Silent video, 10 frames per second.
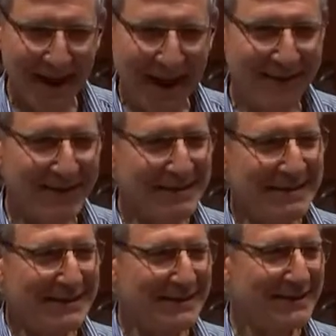and these
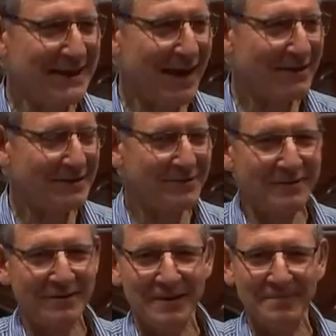doubts
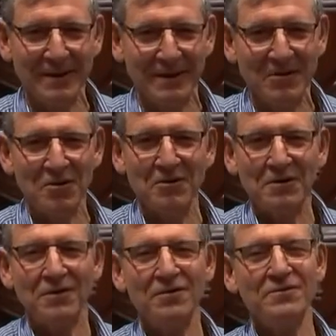would creep in.
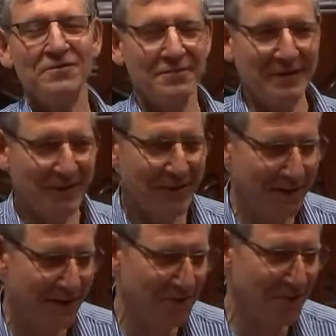Who do you
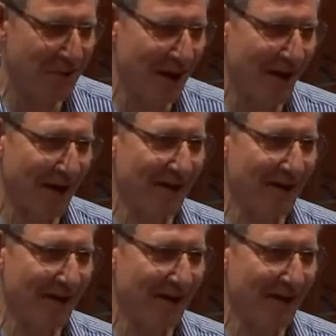think you are?